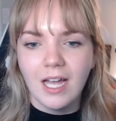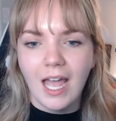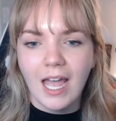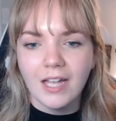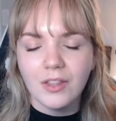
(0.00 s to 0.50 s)

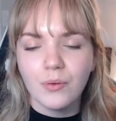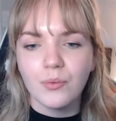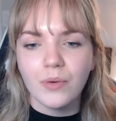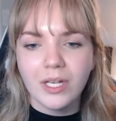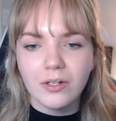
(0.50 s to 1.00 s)
and the
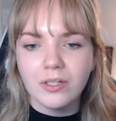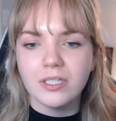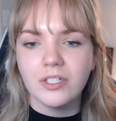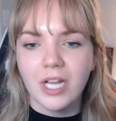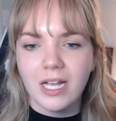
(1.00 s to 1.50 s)
real
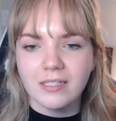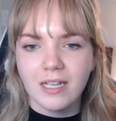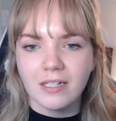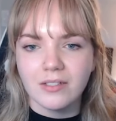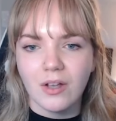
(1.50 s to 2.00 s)

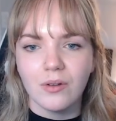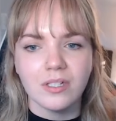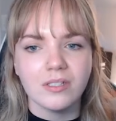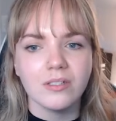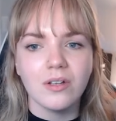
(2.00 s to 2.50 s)
JSX code.
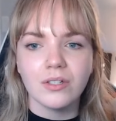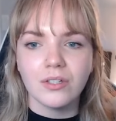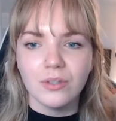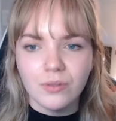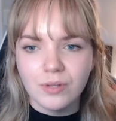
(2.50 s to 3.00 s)
This is all
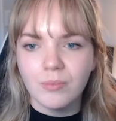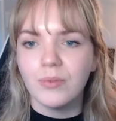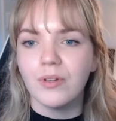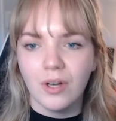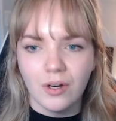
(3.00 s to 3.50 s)

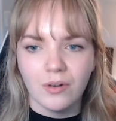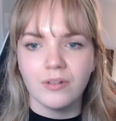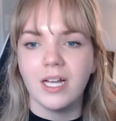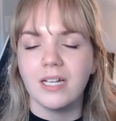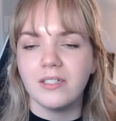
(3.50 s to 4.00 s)
usable
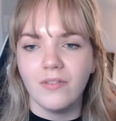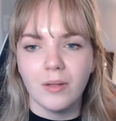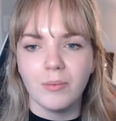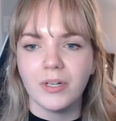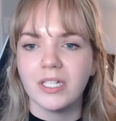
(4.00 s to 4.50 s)
code that a
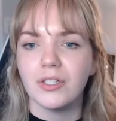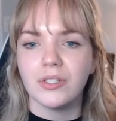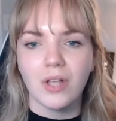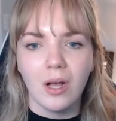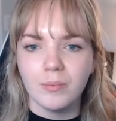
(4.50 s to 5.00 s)
developer can
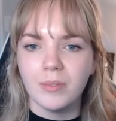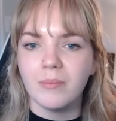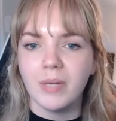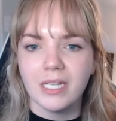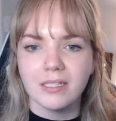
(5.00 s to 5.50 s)
just copy and
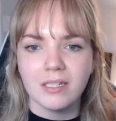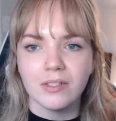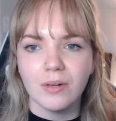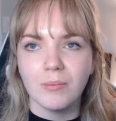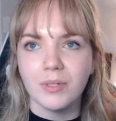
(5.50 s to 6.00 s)
paste and
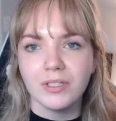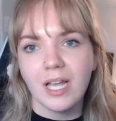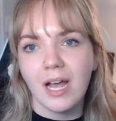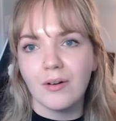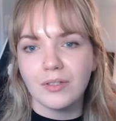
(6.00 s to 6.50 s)
start
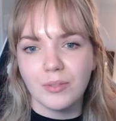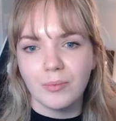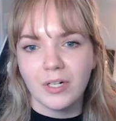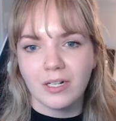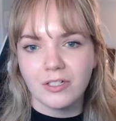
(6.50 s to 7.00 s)
building out into
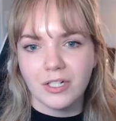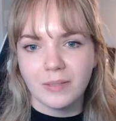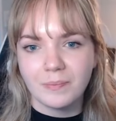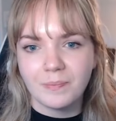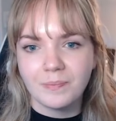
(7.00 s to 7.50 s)
production.
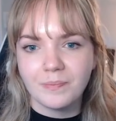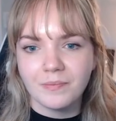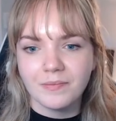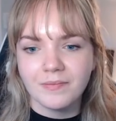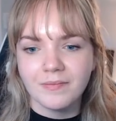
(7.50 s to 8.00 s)

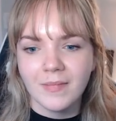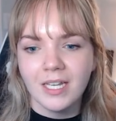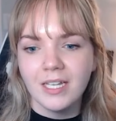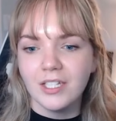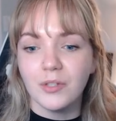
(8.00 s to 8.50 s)

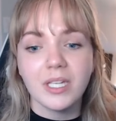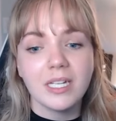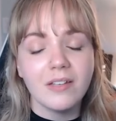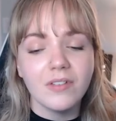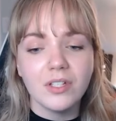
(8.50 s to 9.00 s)
You can
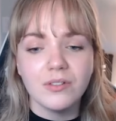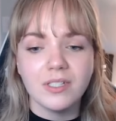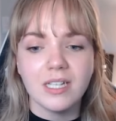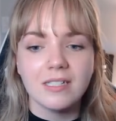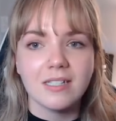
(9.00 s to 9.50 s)
even use
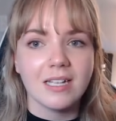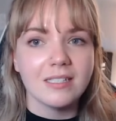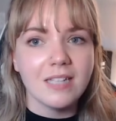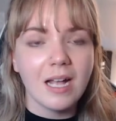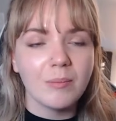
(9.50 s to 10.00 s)
things like
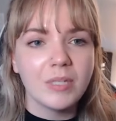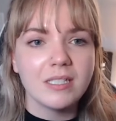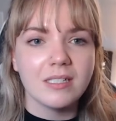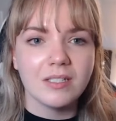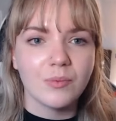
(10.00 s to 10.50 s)
StackBlitz as